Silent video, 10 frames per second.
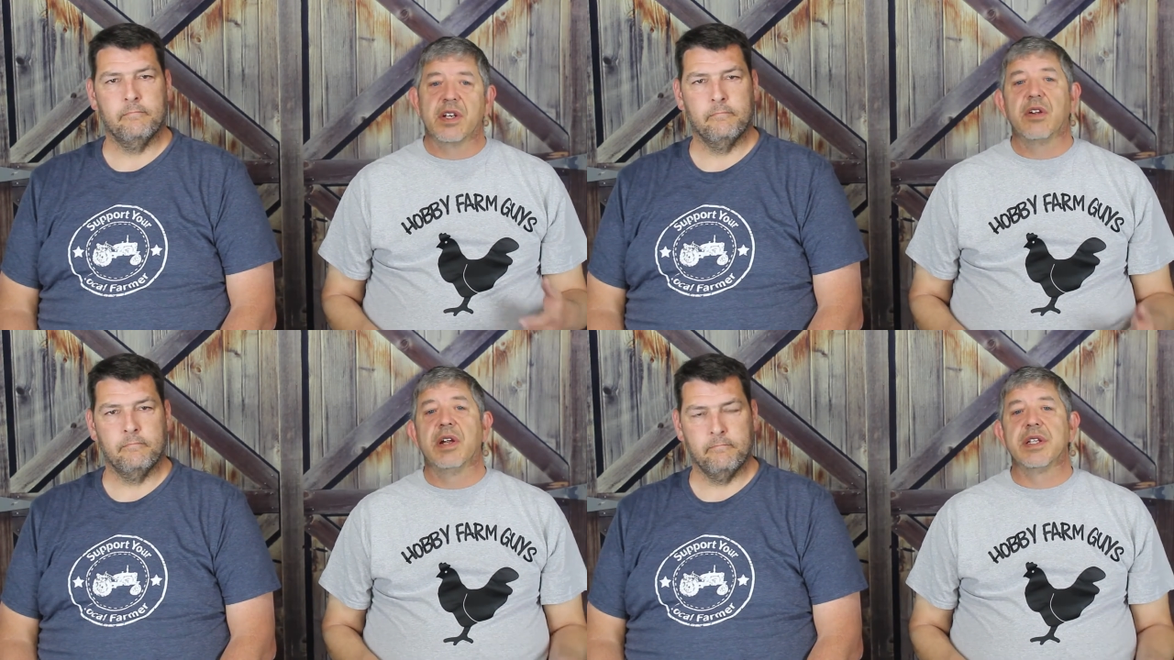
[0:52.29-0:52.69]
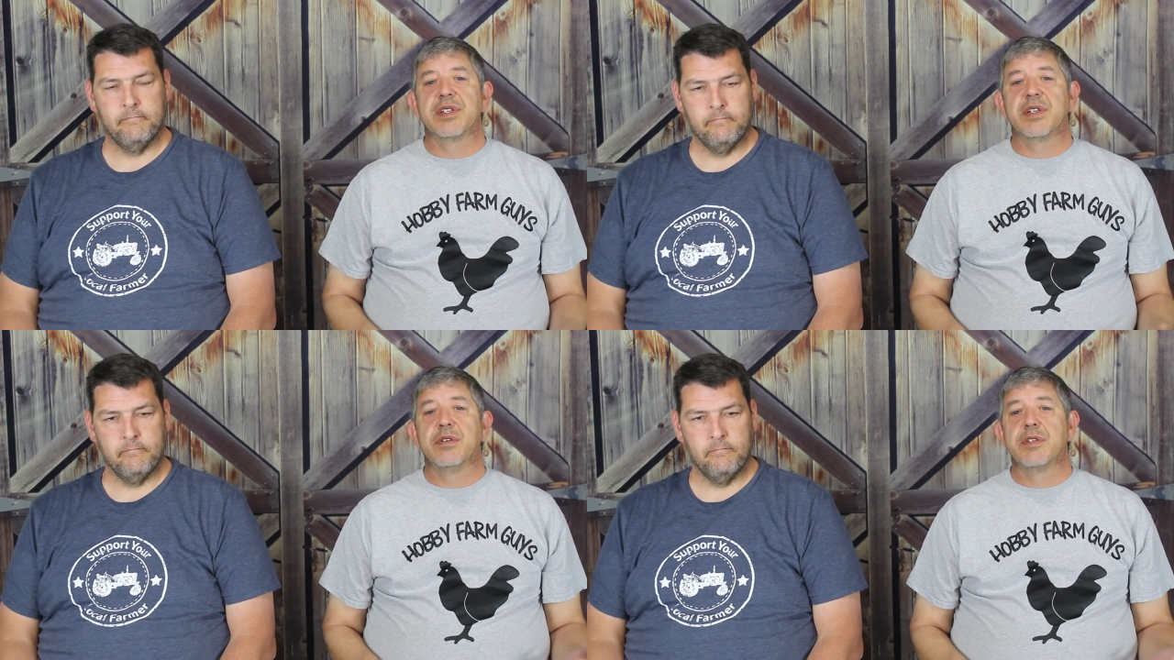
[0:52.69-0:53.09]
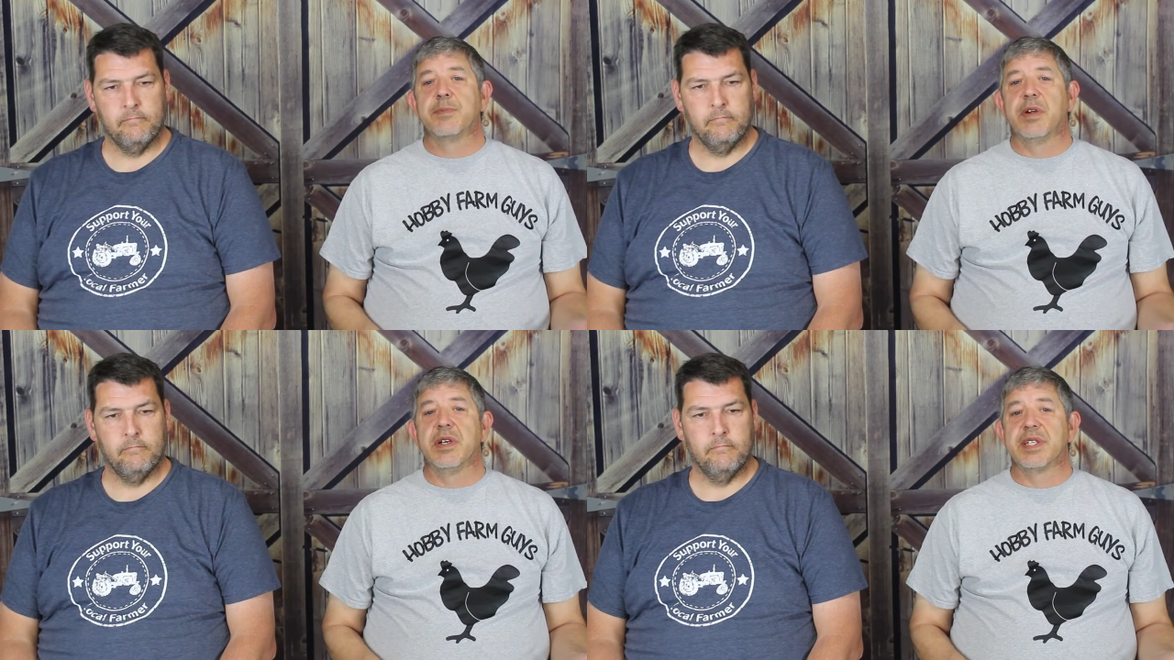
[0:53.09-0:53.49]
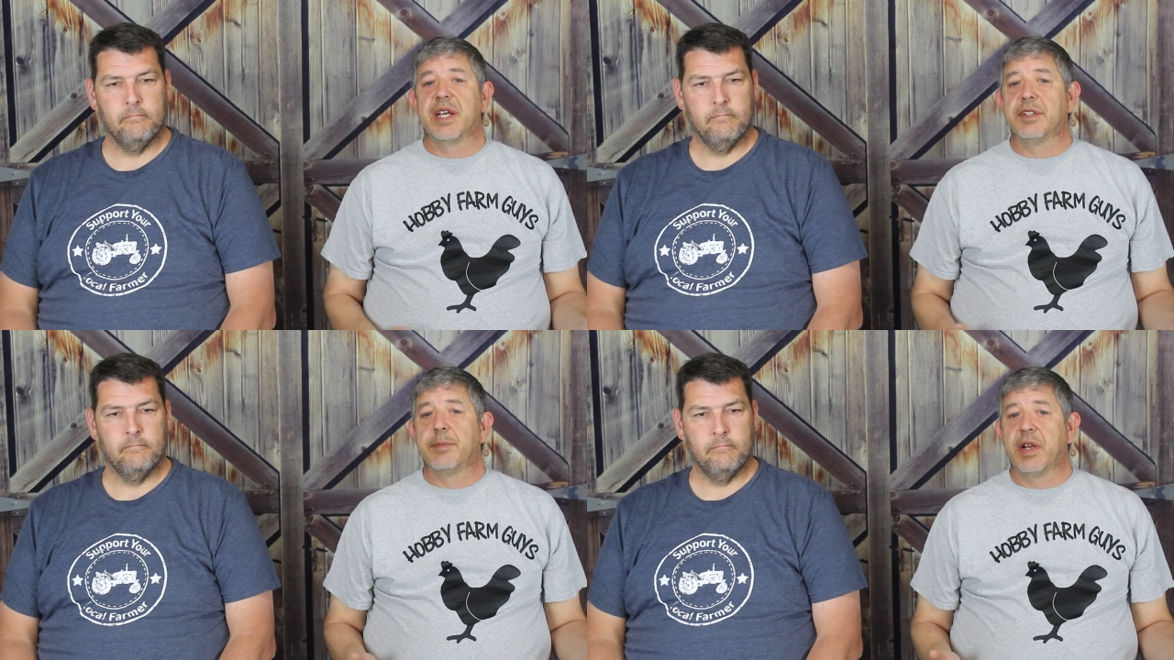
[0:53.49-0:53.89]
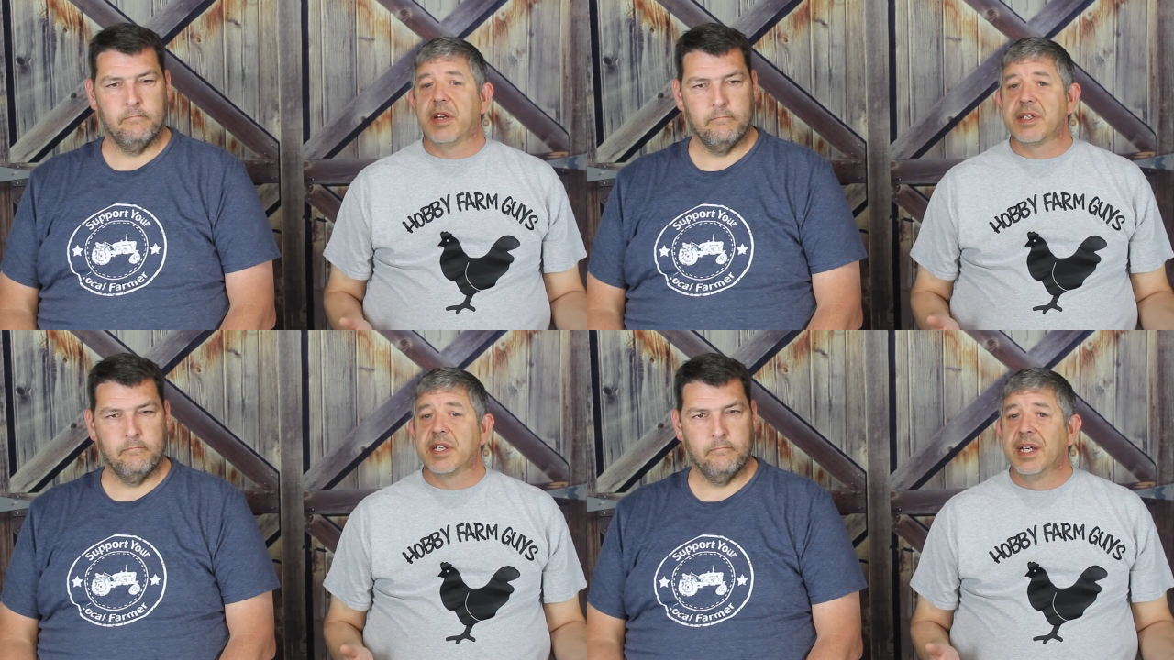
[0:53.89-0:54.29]
Speaker 1: currants, gooseberries,
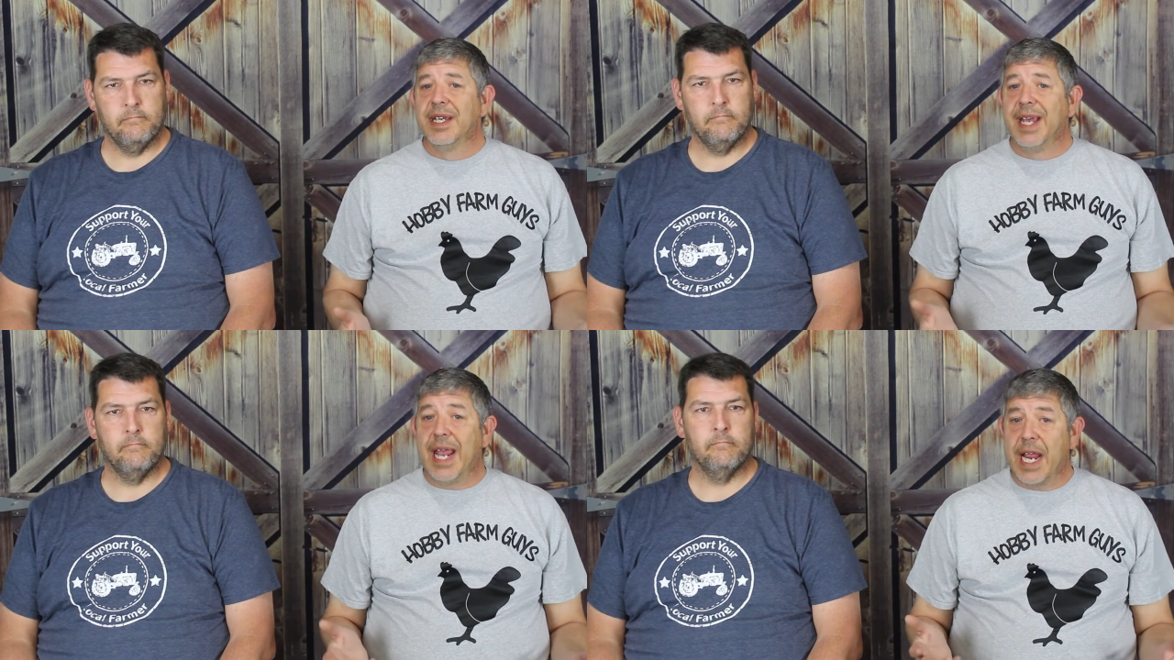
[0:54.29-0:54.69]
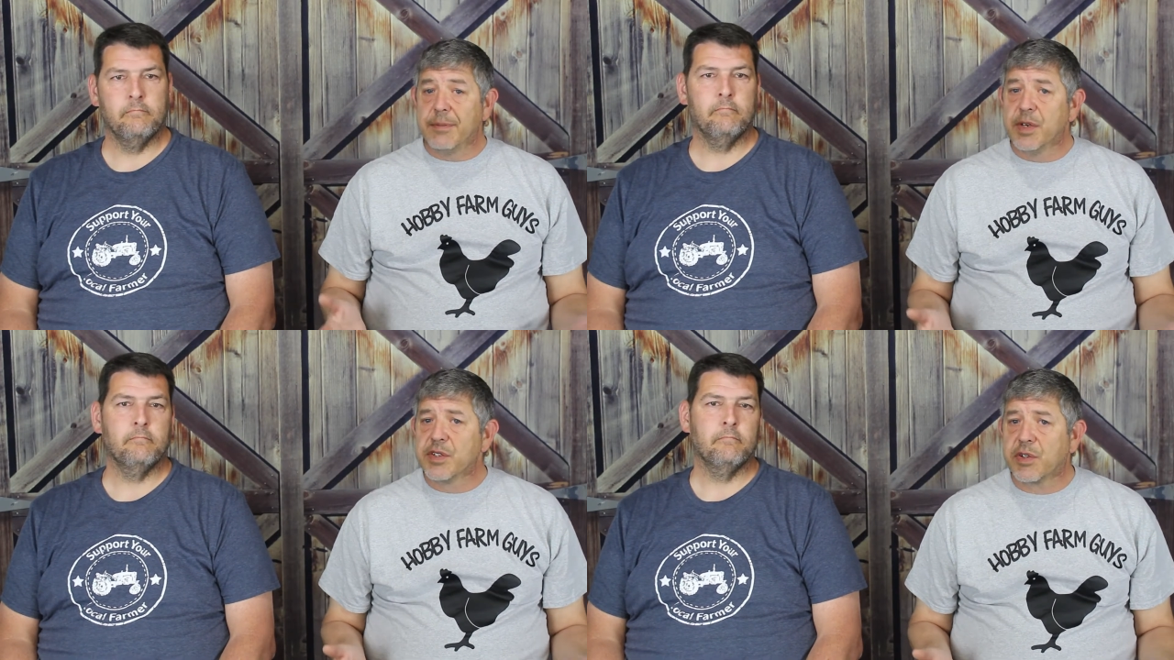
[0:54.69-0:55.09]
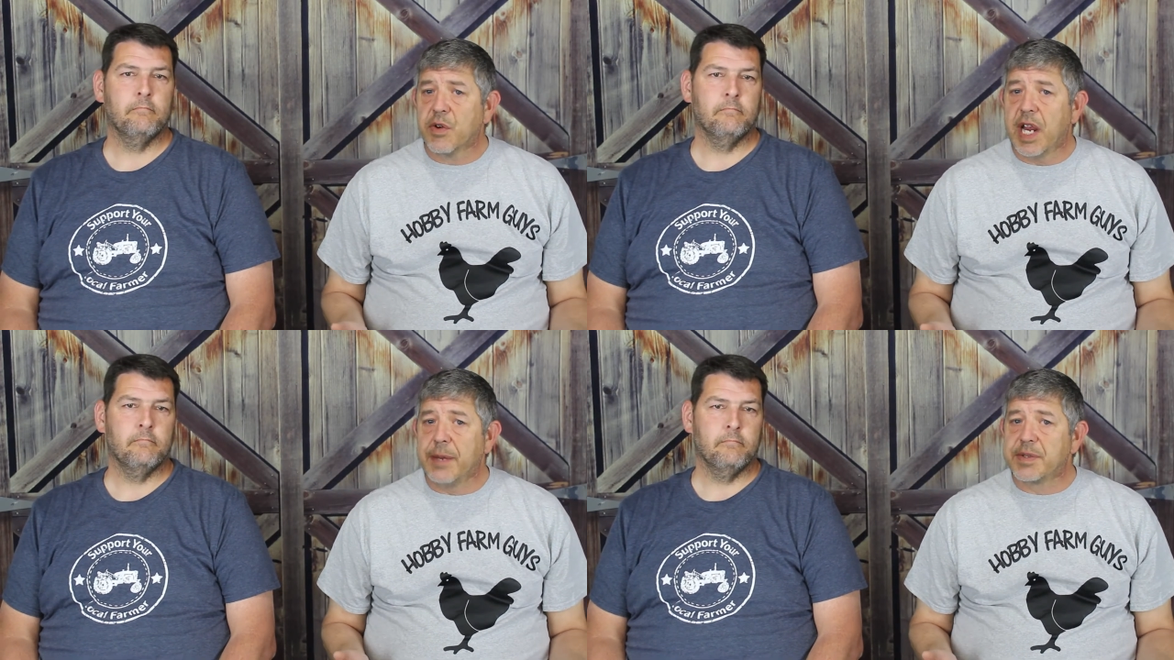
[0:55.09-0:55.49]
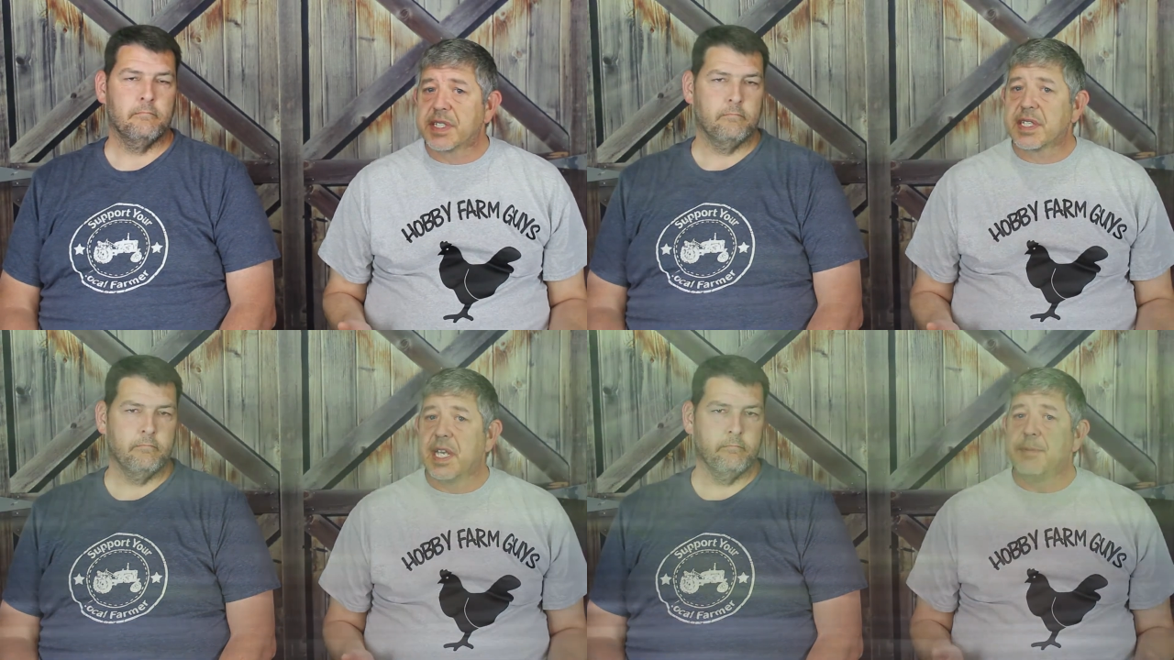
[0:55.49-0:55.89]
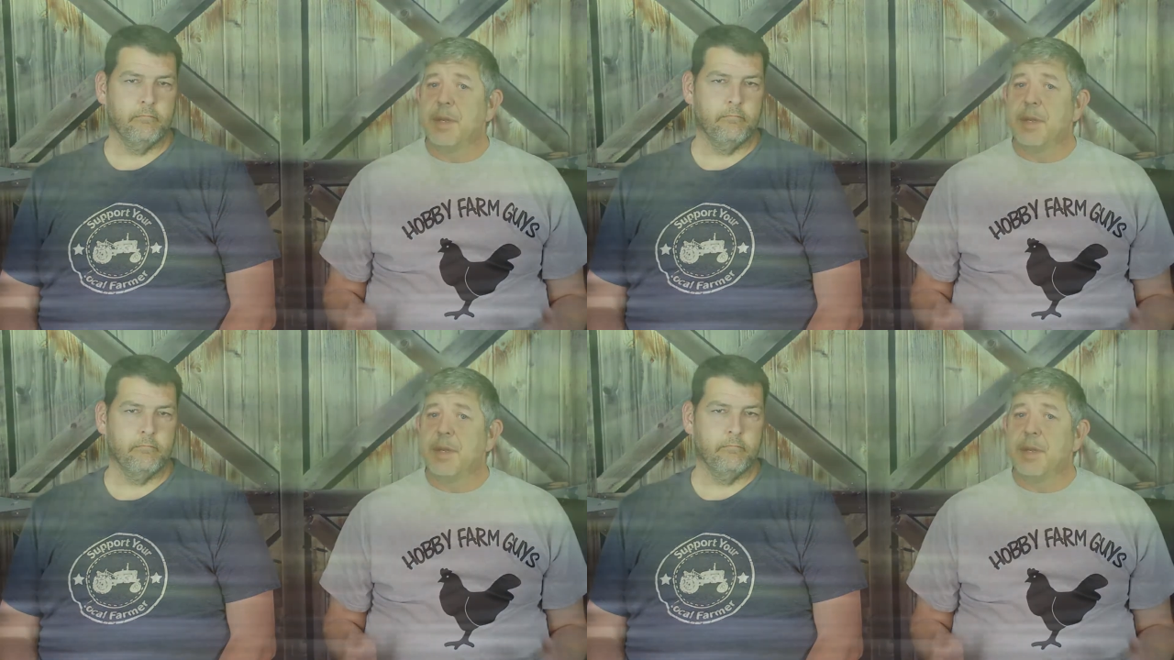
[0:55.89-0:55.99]
elderberries, and most grapes can